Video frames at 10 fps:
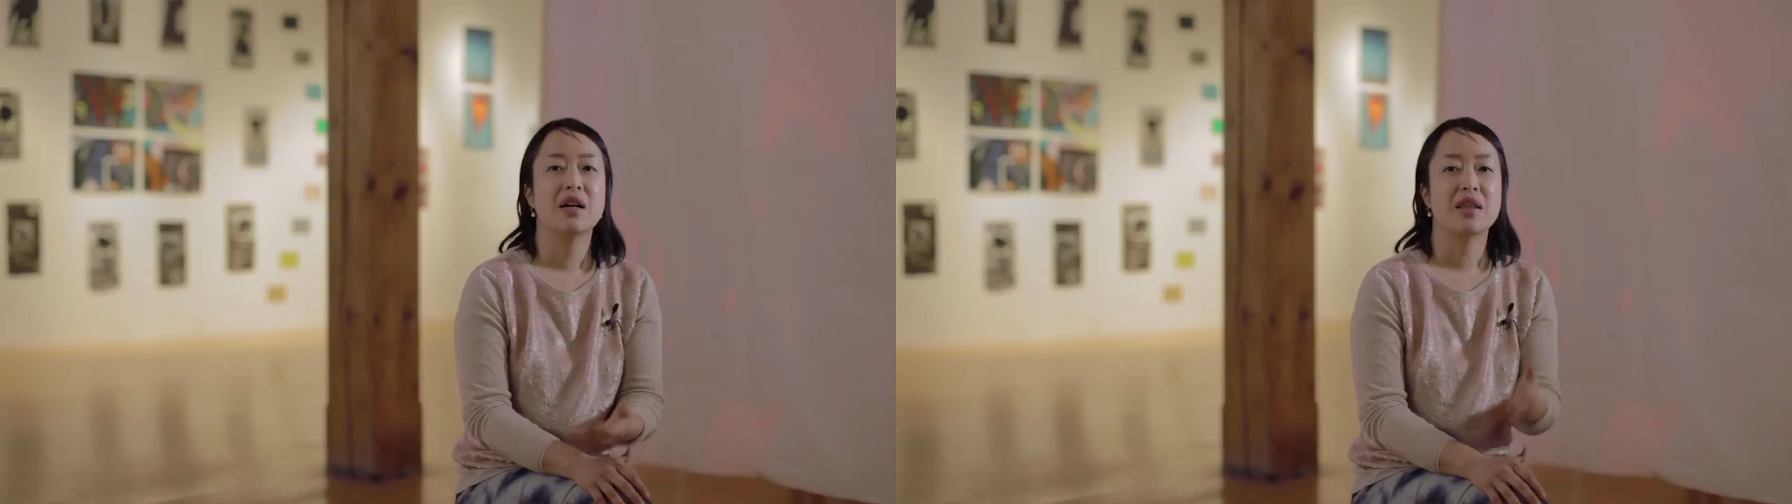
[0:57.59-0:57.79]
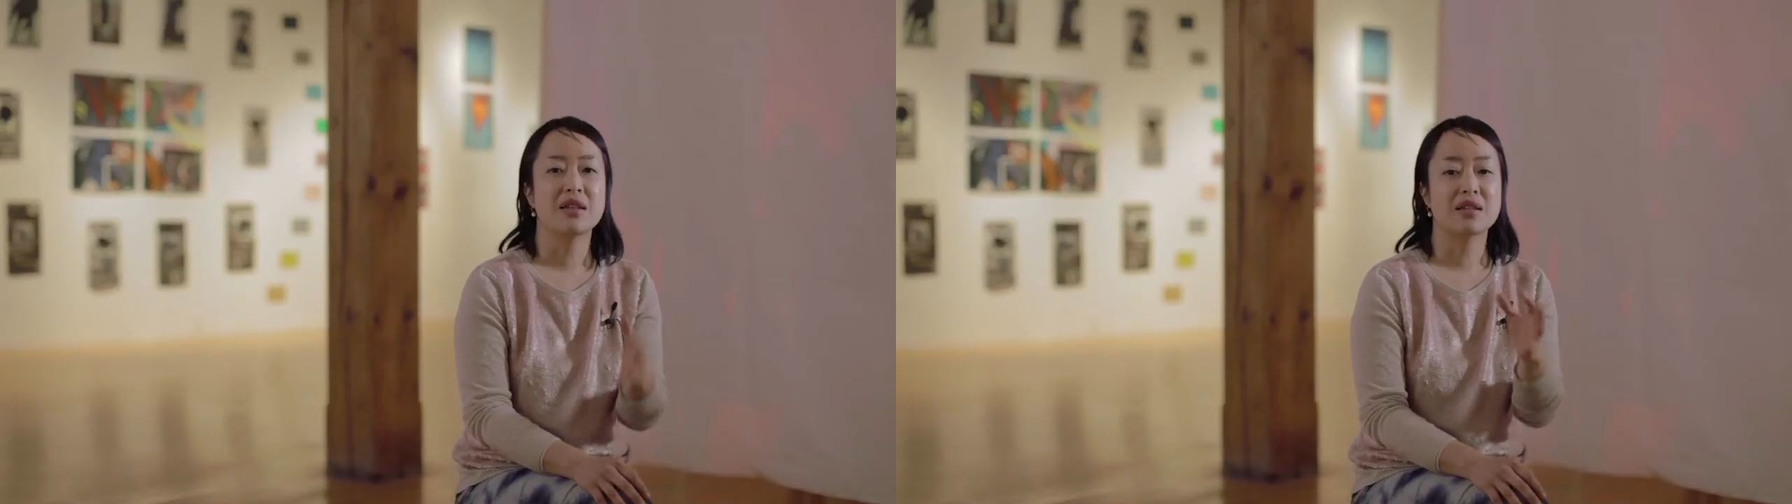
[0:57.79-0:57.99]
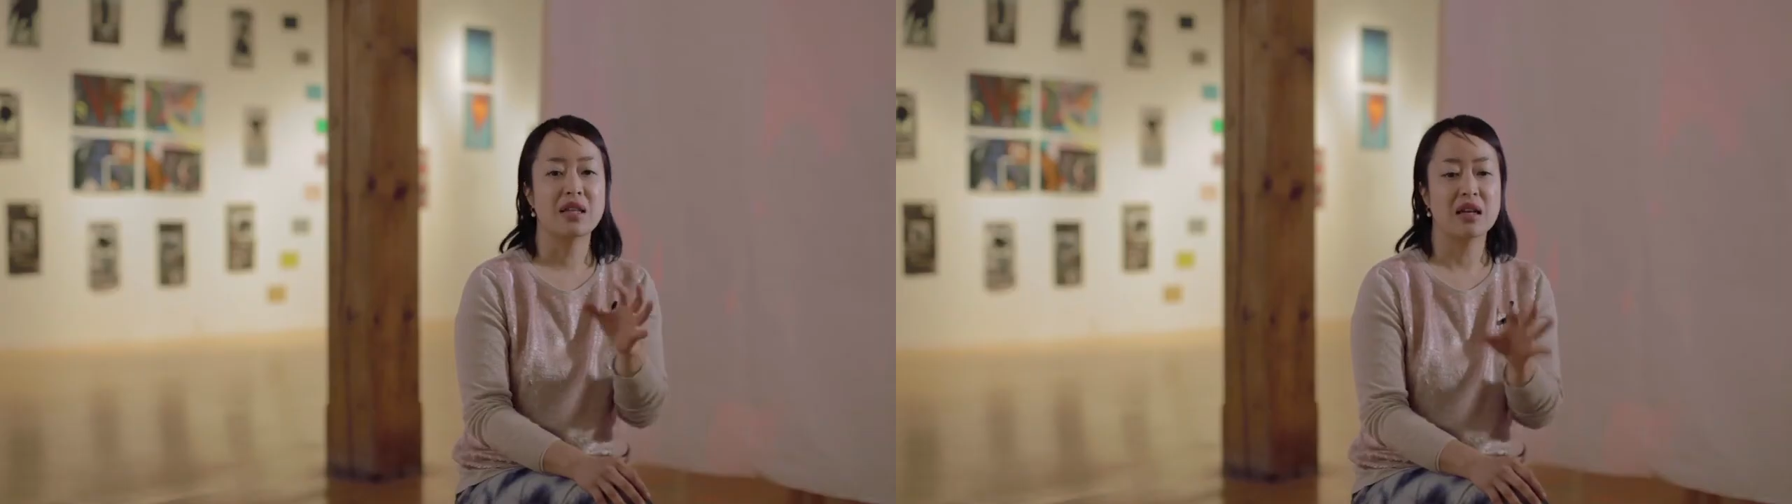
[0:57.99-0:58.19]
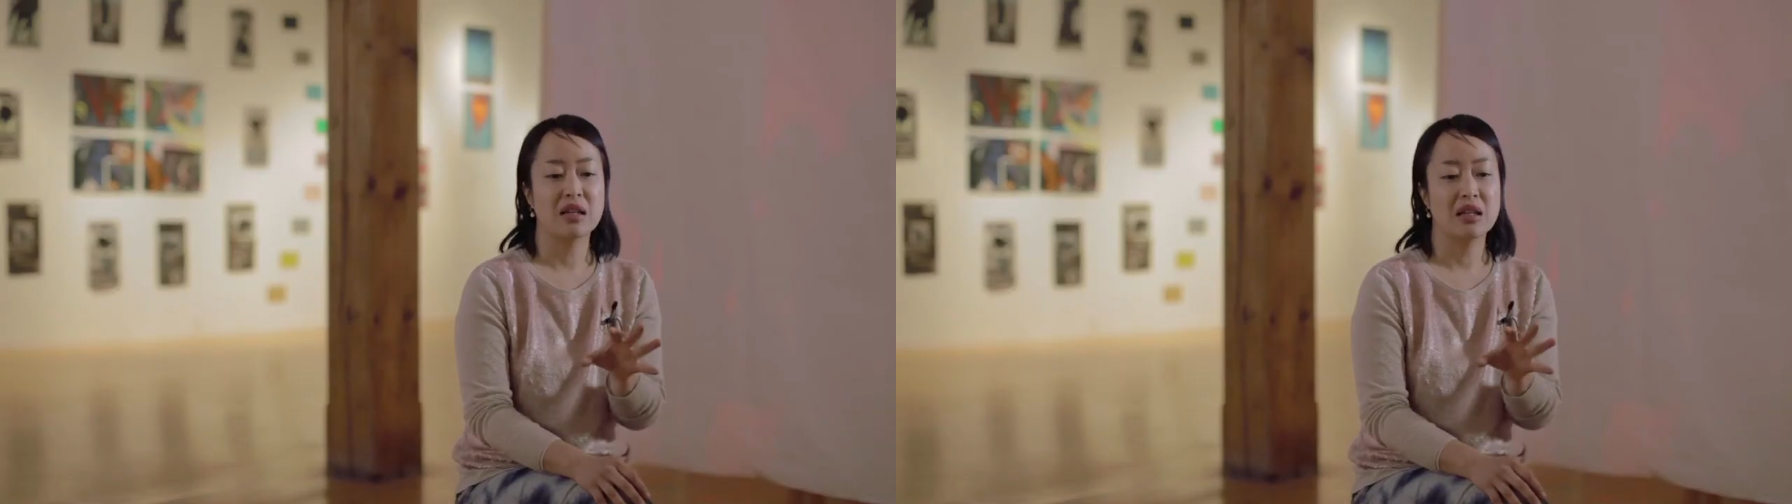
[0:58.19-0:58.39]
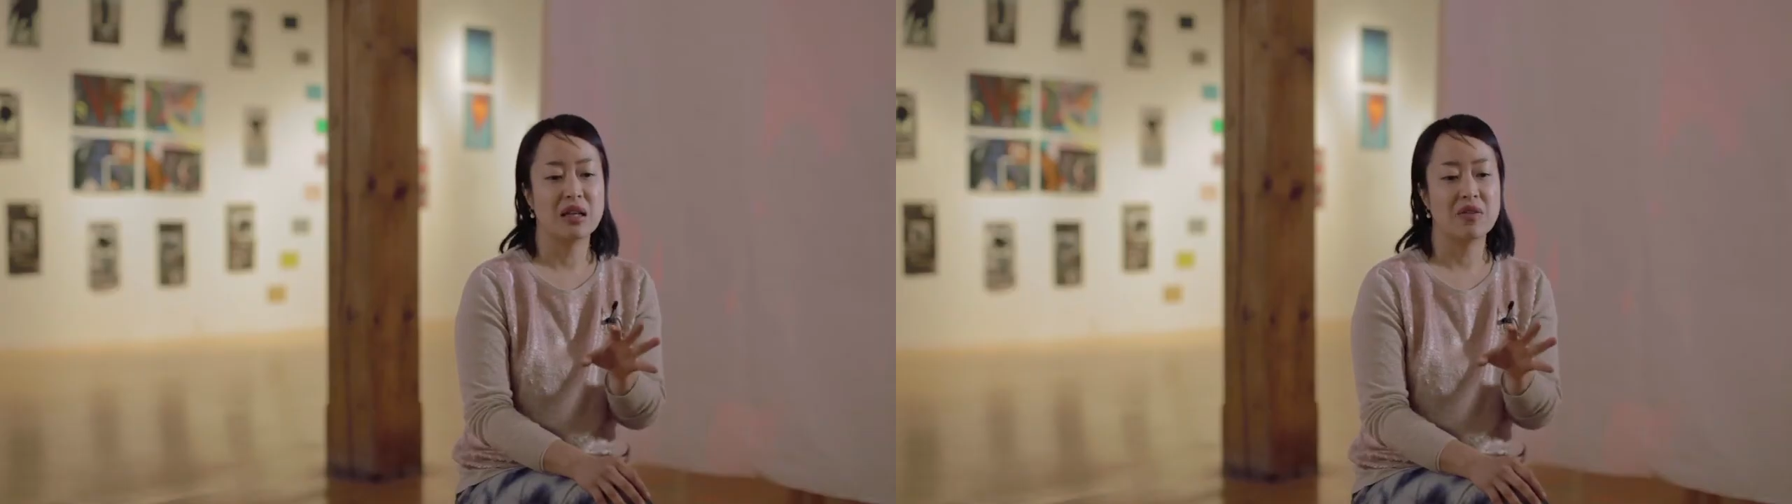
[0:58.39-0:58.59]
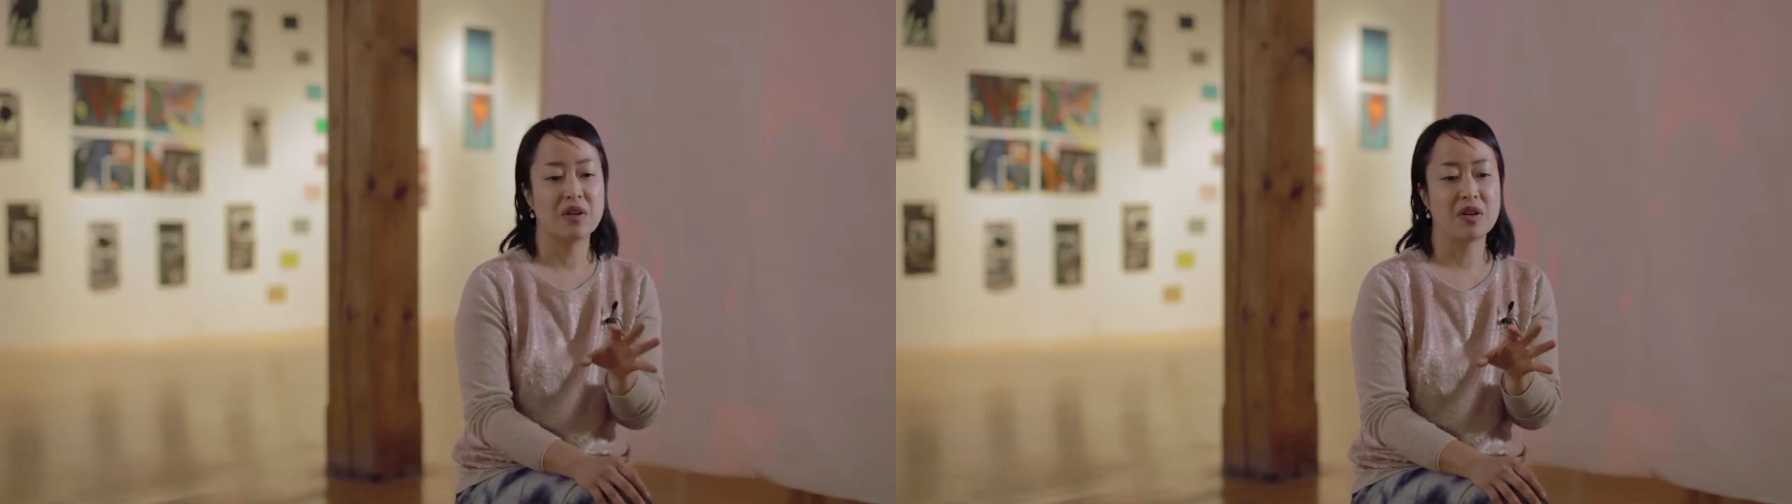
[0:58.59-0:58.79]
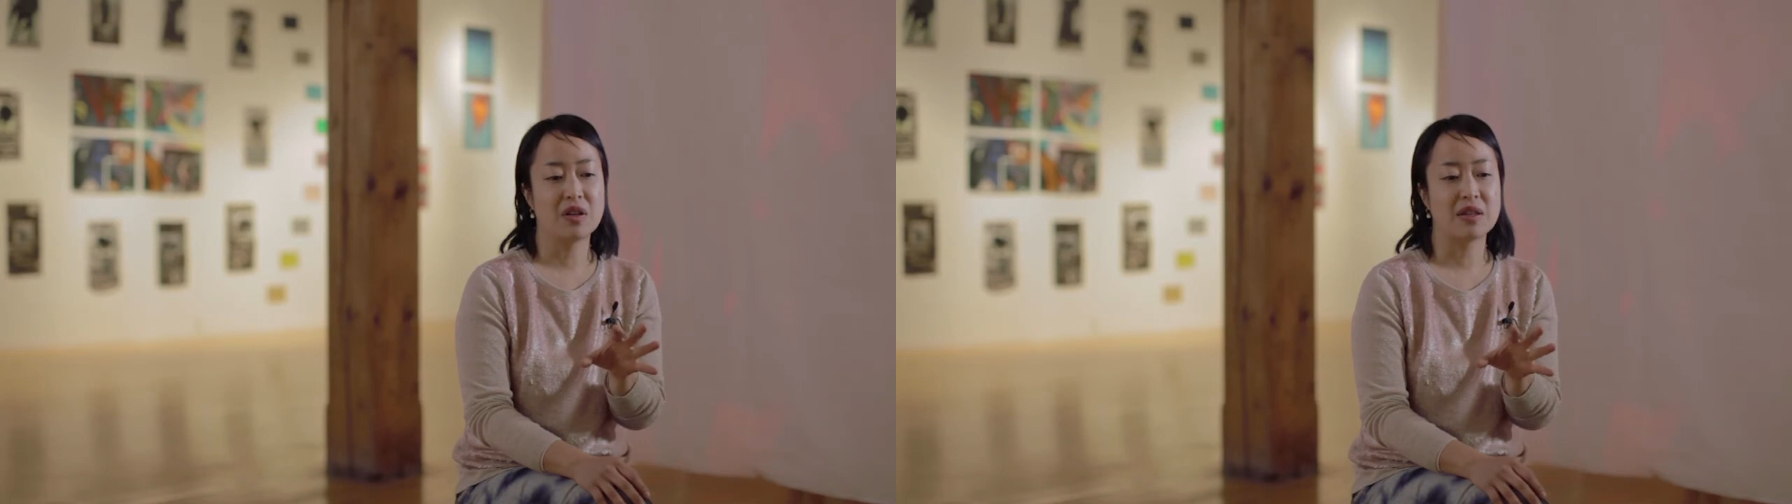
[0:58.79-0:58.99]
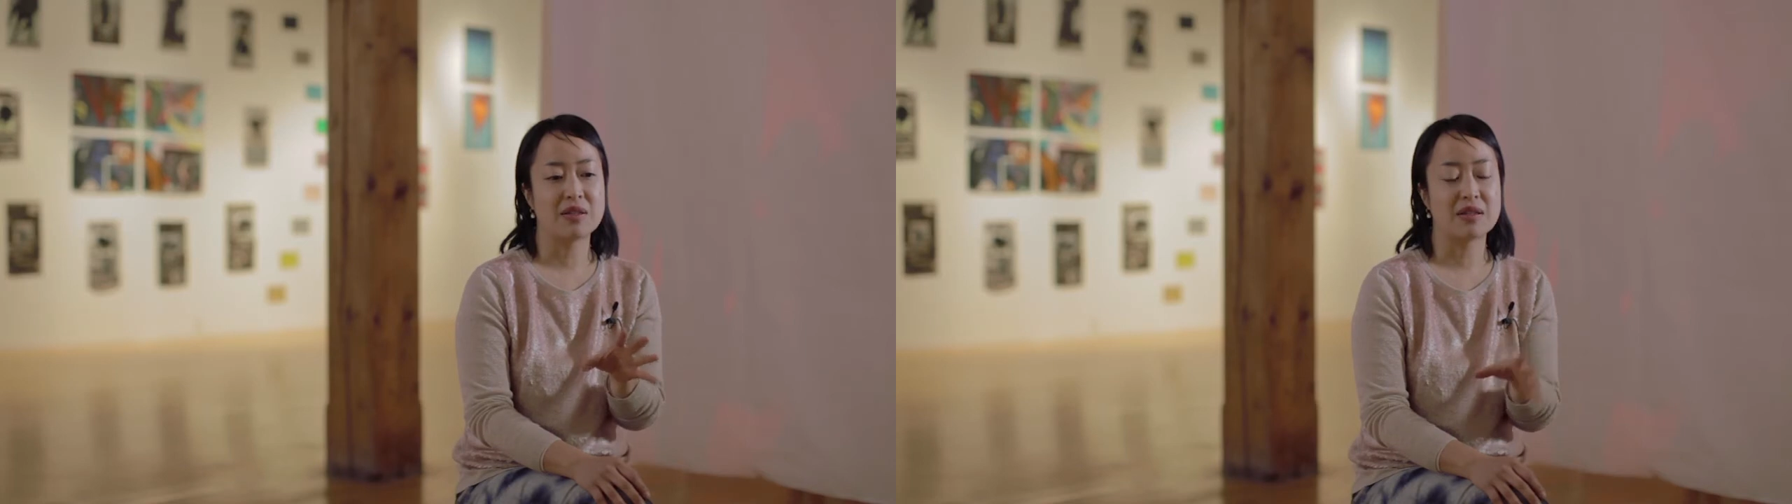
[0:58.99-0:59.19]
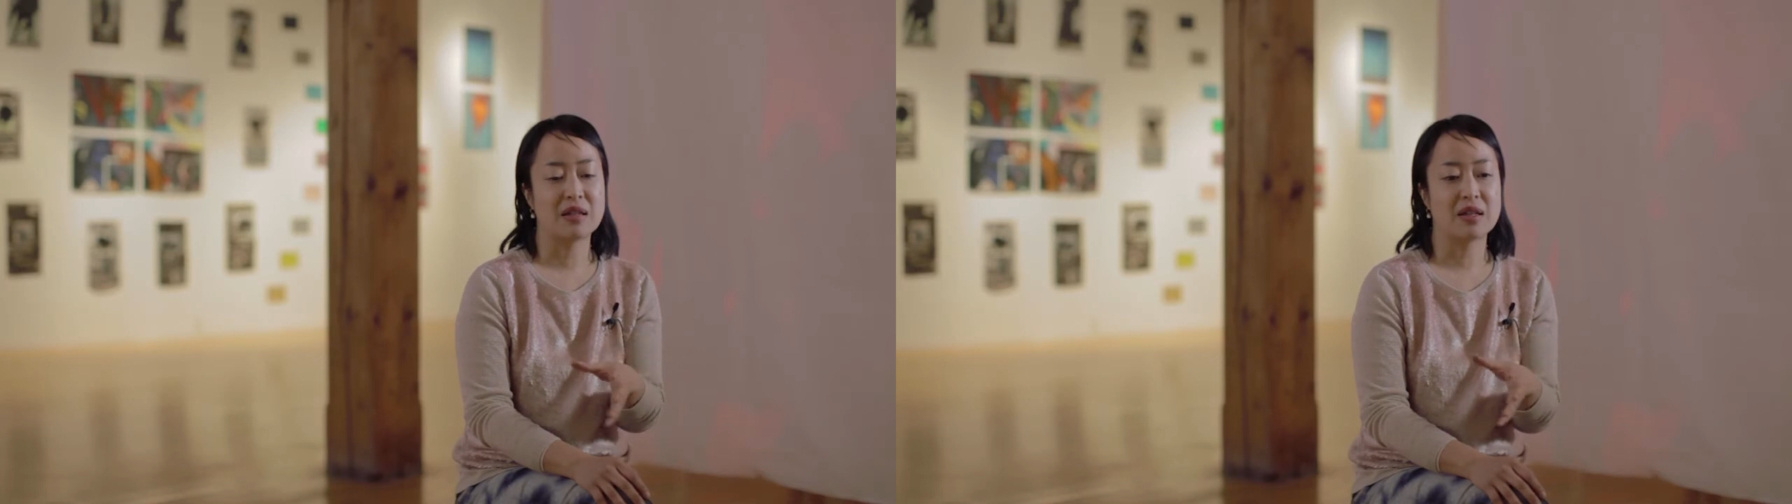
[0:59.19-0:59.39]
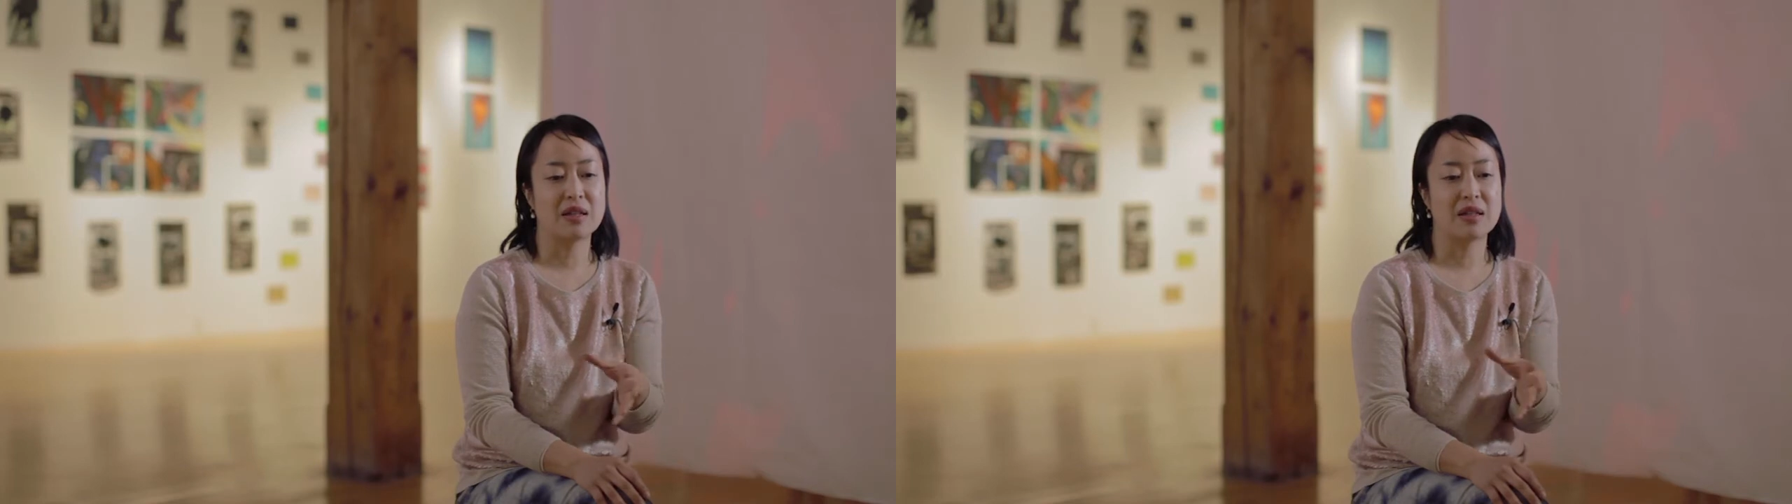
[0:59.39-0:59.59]
And the second level is
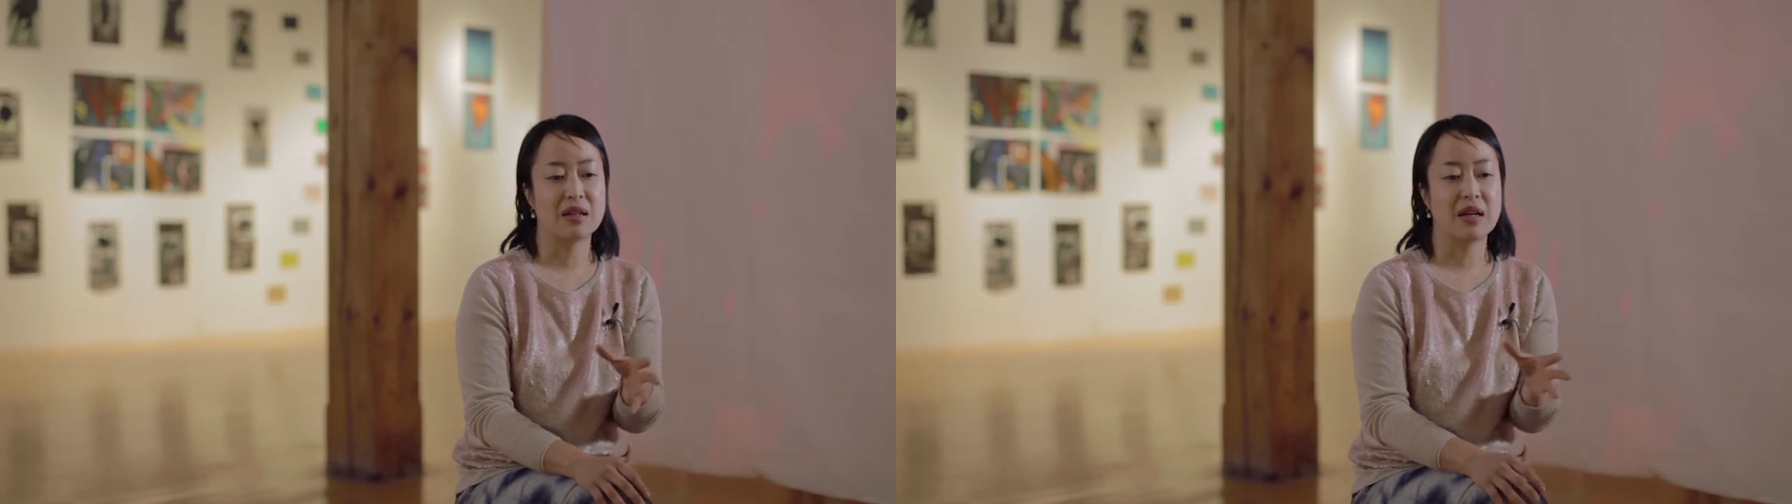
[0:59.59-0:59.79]
like an